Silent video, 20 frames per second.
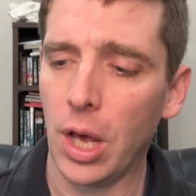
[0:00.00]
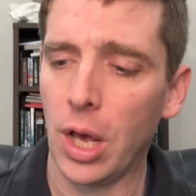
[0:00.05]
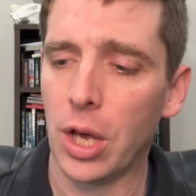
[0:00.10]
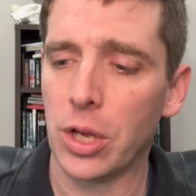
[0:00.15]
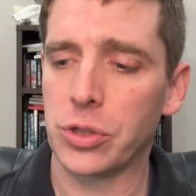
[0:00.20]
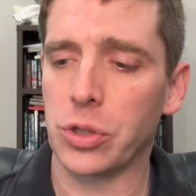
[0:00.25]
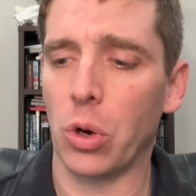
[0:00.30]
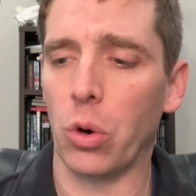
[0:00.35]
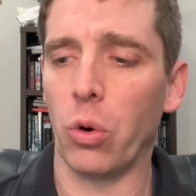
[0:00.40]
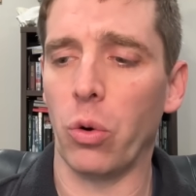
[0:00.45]

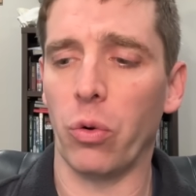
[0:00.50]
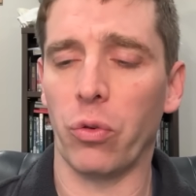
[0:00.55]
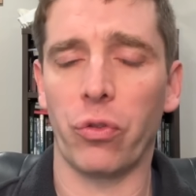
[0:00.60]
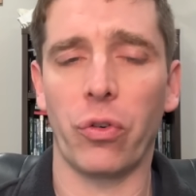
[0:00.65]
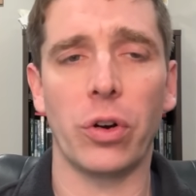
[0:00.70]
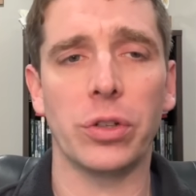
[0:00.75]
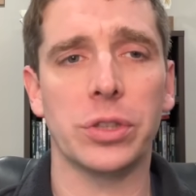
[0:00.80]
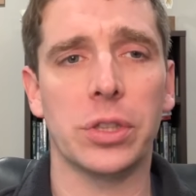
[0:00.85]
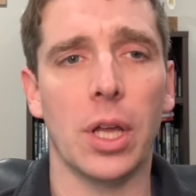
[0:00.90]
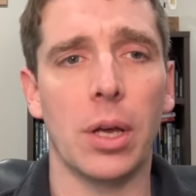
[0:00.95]
So
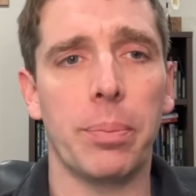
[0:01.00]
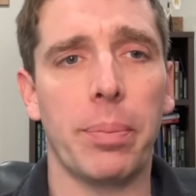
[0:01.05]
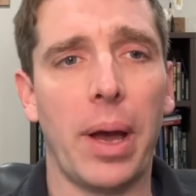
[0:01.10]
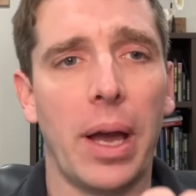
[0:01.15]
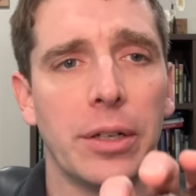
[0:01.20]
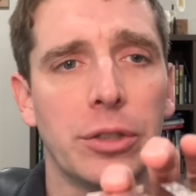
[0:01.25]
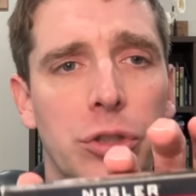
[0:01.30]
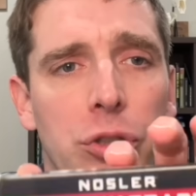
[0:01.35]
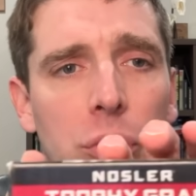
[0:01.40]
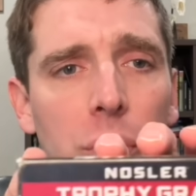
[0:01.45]
first up,
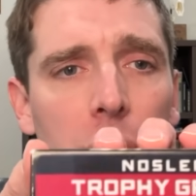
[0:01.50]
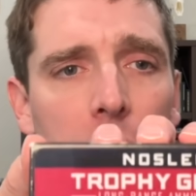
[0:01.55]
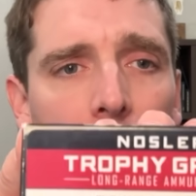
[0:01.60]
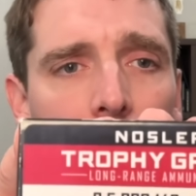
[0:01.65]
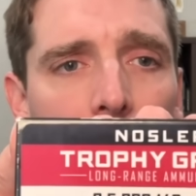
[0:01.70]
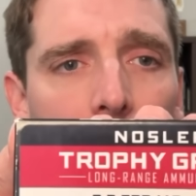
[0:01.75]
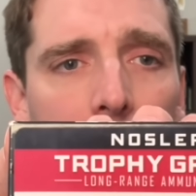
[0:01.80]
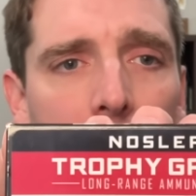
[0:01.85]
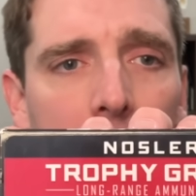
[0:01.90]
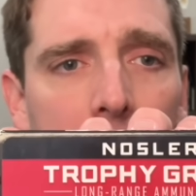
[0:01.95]
I shoot
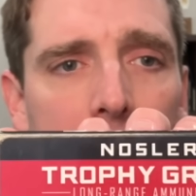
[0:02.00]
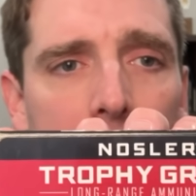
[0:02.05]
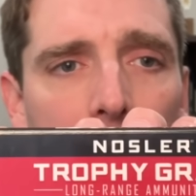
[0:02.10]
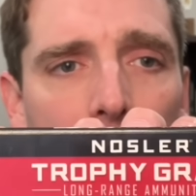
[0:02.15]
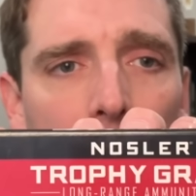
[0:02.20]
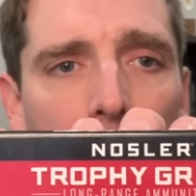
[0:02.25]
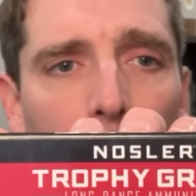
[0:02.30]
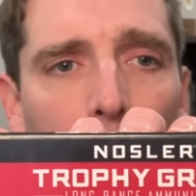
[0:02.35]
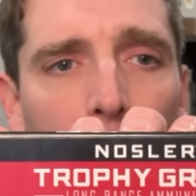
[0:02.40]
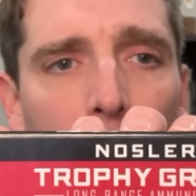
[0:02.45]
this
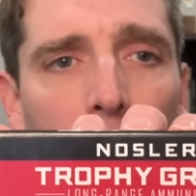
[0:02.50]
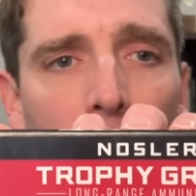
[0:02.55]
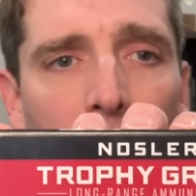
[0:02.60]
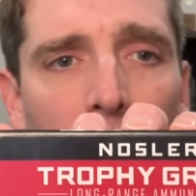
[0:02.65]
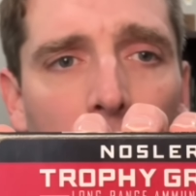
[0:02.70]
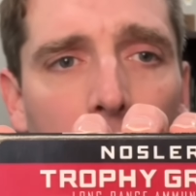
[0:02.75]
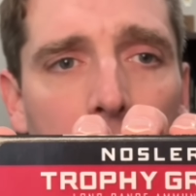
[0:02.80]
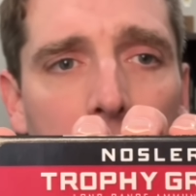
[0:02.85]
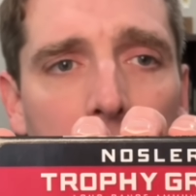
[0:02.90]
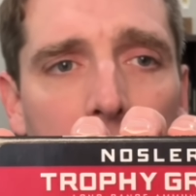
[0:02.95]
load
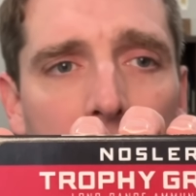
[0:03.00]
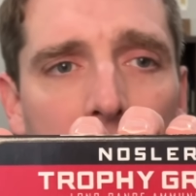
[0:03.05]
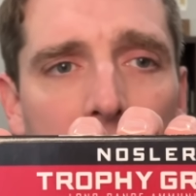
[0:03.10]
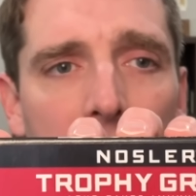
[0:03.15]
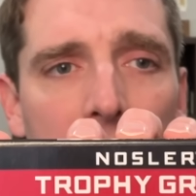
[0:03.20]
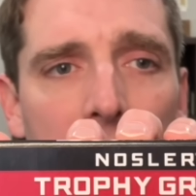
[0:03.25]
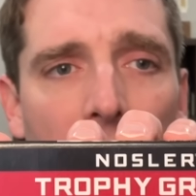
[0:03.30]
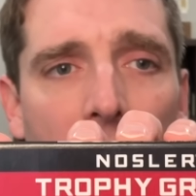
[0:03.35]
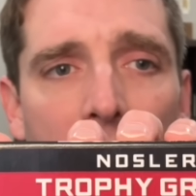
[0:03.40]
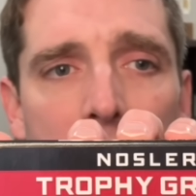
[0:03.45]
from the
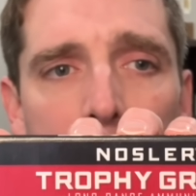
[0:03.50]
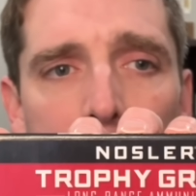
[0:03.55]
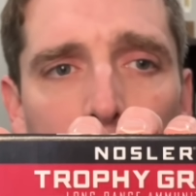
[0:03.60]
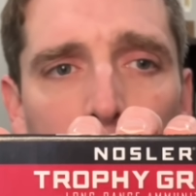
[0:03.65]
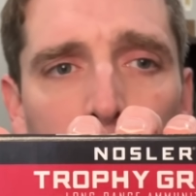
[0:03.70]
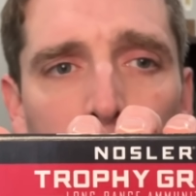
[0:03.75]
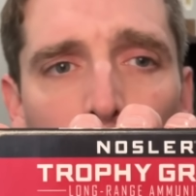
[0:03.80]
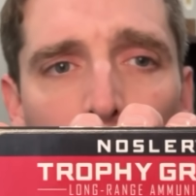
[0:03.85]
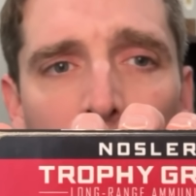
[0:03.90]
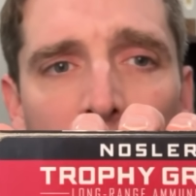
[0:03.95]
Nosler
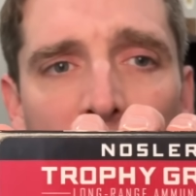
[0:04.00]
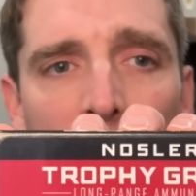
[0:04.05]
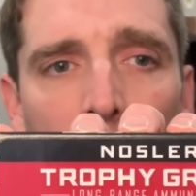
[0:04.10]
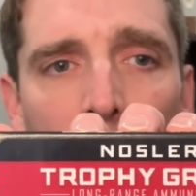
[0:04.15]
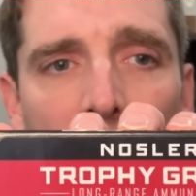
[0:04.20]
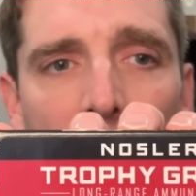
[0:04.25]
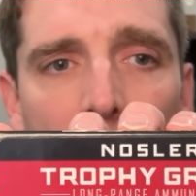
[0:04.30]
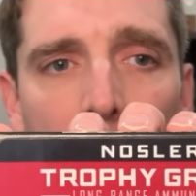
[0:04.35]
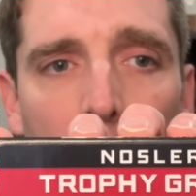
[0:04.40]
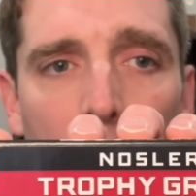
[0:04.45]
Trophy
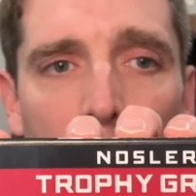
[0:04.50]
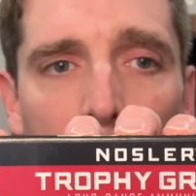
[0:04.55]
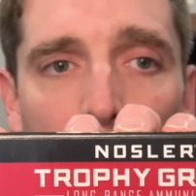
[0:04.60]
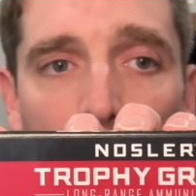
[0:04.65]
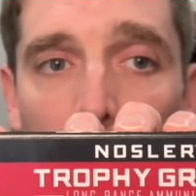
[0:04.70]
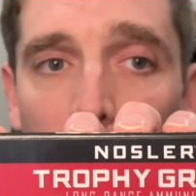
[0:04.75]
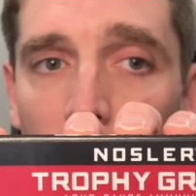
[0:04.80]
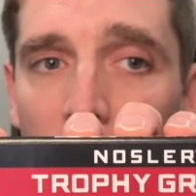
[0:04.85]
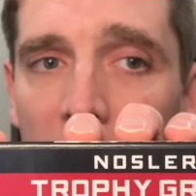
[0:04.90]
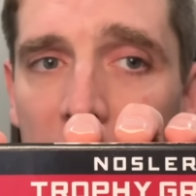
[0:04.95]
Grade Long
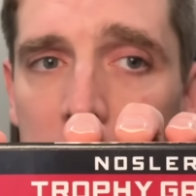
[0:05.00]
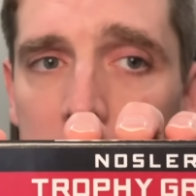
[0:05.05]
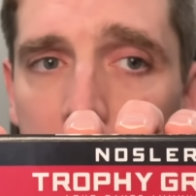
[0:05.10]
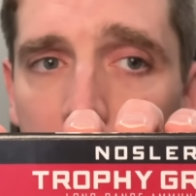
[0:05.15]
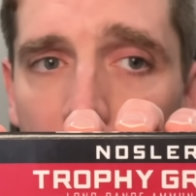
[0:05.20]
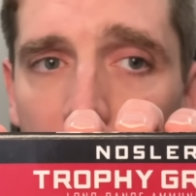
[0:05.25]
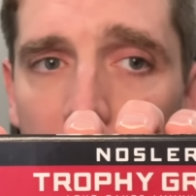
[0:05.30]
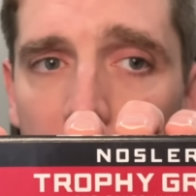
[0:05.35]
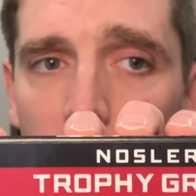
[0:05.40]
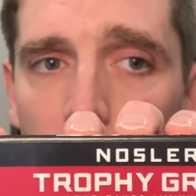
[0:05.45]
Range
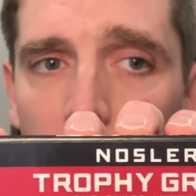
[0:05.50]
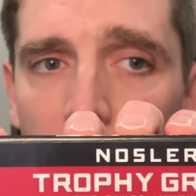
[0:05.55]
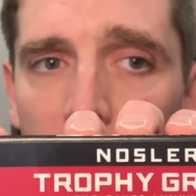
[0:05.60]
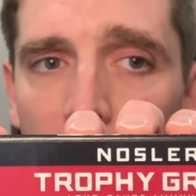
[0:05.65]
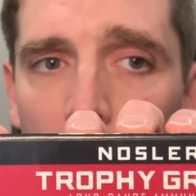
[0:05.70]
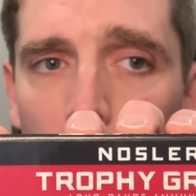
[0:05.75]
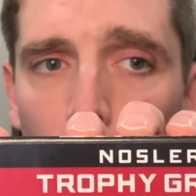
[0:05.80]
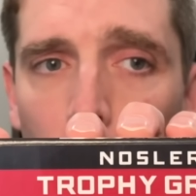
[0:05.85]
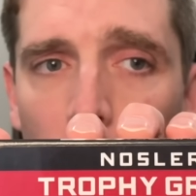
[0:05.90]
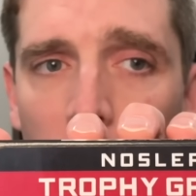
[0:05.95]
line with
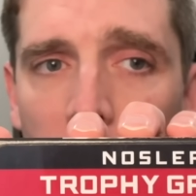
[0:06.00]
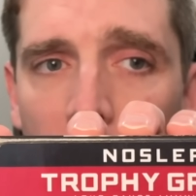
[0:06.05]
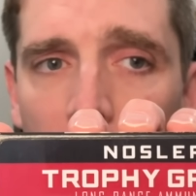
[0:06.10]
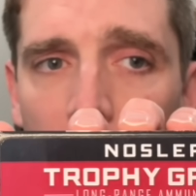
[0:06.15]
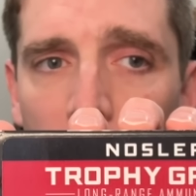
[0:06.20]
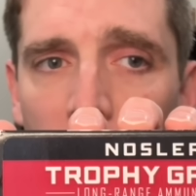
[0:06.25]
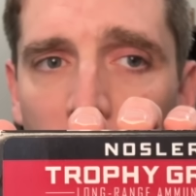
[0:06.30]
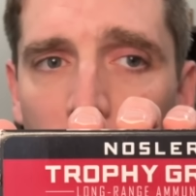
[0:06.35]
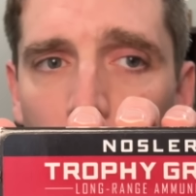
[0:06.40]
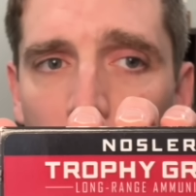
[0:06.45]
their
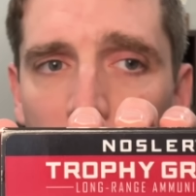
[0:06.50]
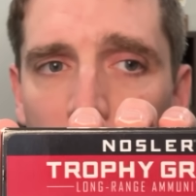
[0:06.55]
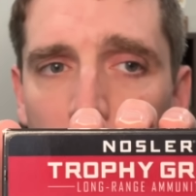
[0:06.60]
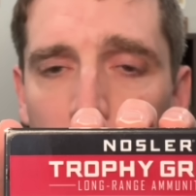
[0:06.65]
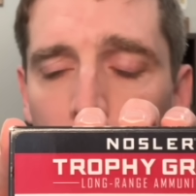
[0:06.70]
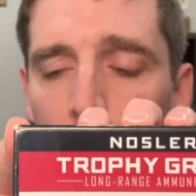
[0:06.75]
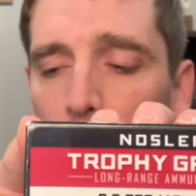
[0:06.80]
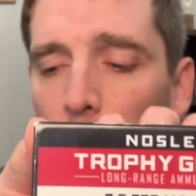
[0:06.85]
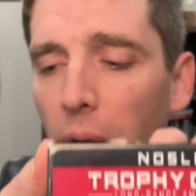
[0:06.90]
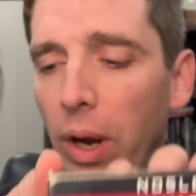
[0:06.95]

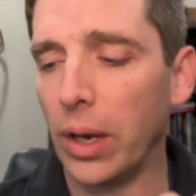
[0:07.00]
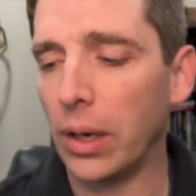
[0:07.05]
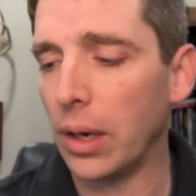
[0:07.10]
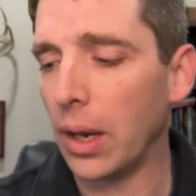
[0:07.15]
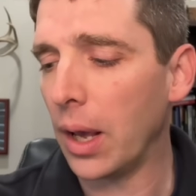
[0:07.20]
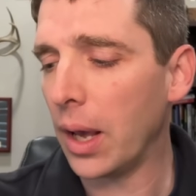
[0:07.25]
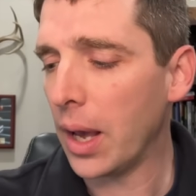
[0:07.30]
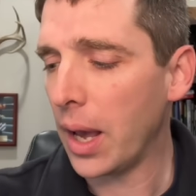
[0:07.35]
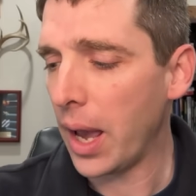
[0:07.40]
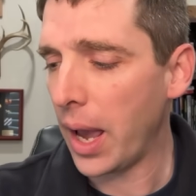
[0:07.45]
142 grain
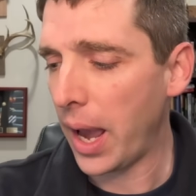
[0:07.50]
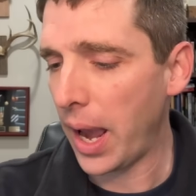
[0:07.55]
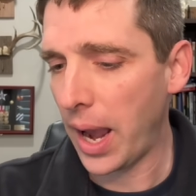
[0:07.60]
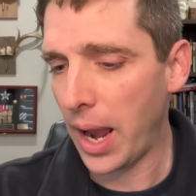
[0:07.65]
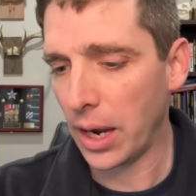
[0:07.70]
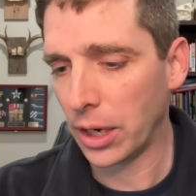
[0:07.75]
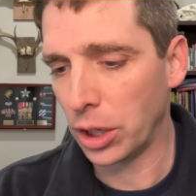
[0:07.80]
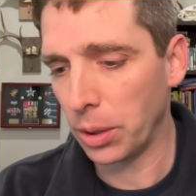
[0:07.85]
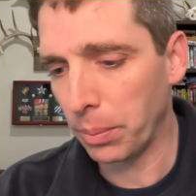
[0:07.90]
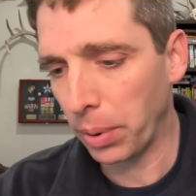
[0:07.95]

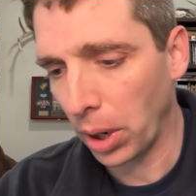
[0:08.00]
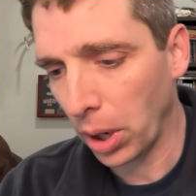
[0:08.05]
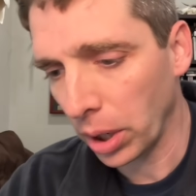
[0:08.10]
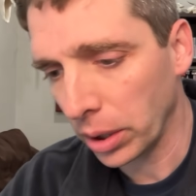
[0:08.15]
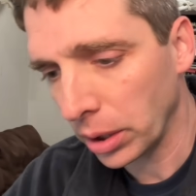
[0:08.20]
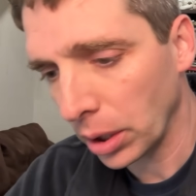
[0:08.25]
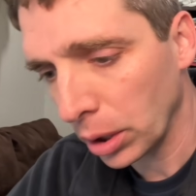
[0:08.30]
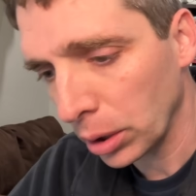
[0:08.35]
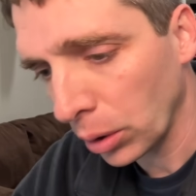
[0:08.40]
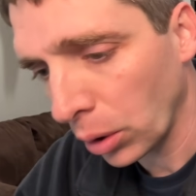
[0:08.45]

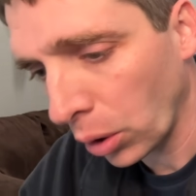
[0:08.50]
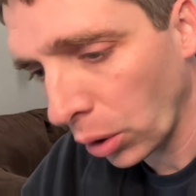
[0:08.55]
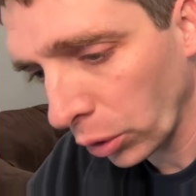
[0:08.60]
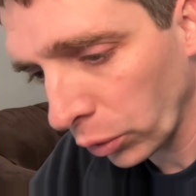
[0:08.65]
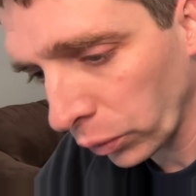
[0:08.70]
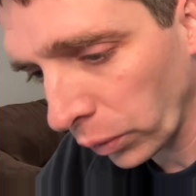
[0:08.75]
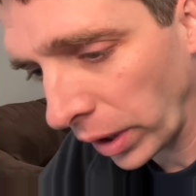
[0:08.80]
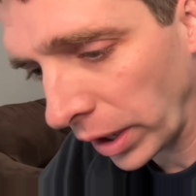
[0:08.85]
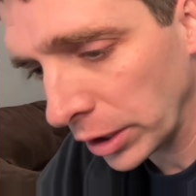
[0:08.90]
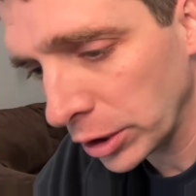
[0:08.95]
AccuBond Long
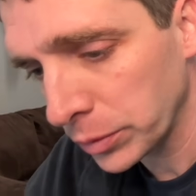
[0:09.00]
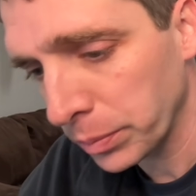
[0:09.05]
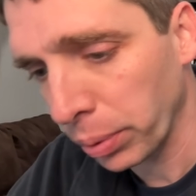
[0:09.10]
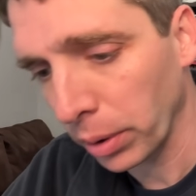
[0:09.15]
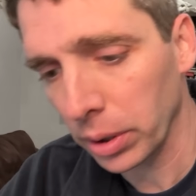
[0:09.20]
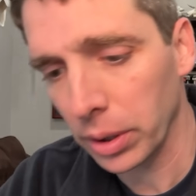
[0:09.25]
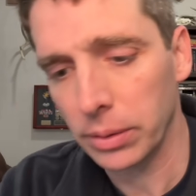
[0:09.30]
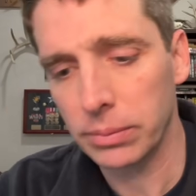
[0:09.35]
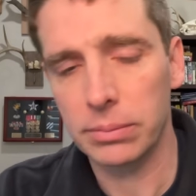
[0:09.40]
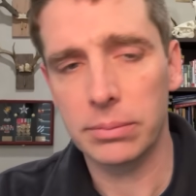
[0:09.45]
Range
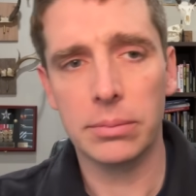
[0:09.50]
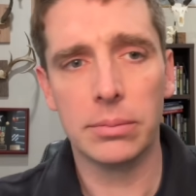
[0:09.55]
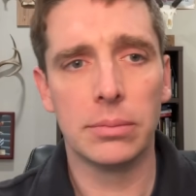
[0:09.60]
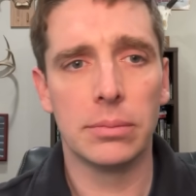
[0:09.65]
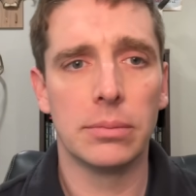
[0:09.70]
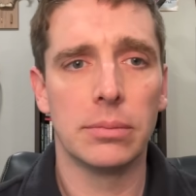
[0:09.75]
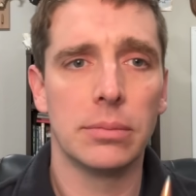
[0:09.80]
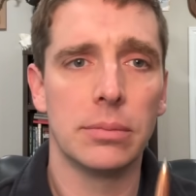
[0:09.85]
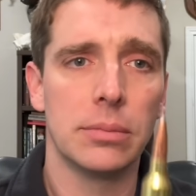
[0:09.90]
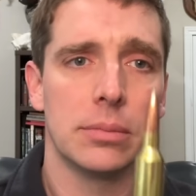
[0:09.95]
bullet.
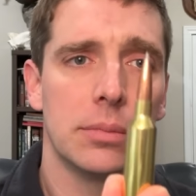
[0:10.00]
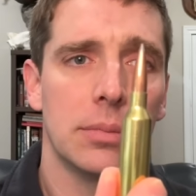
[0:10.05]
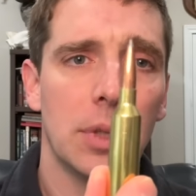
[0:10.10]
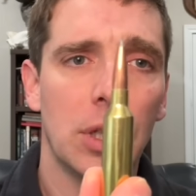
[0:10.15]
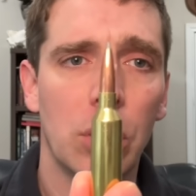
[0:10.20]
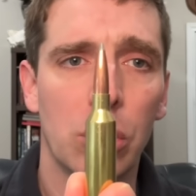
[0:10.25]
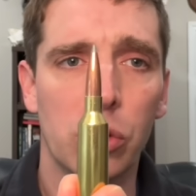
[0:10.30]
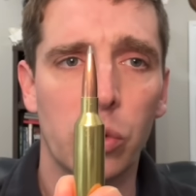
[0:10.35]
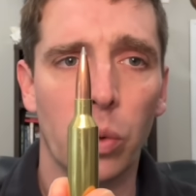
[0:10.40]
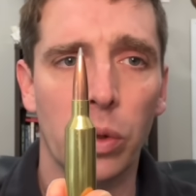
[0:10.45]

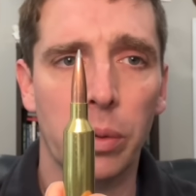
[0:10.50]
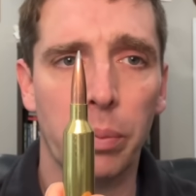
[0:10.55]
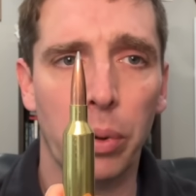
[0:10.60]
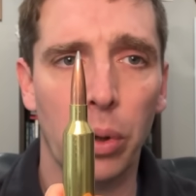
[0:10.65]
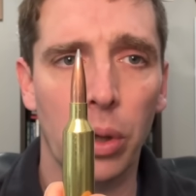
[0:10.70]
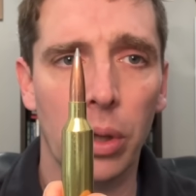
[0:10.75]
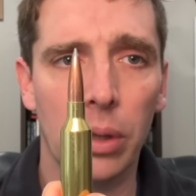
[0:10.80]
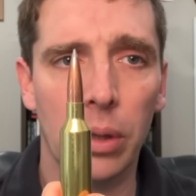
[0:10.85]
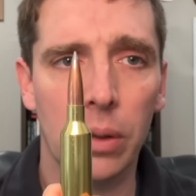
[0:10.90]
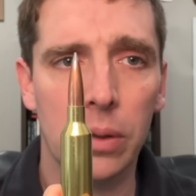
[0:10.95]
Here's what the
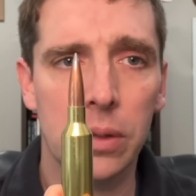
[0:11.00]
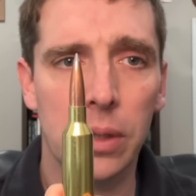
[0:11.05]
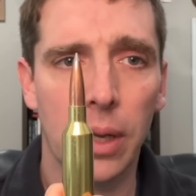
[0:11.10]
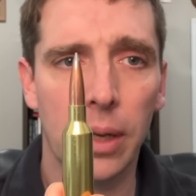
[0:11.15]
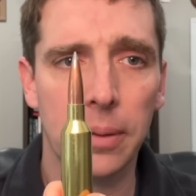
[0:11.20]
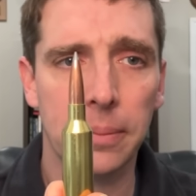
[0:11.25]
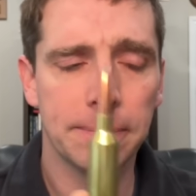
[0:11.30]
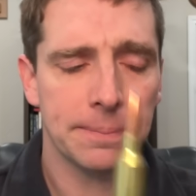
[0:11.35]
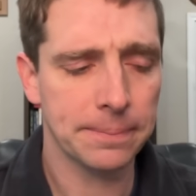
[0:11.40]
bullet looks like.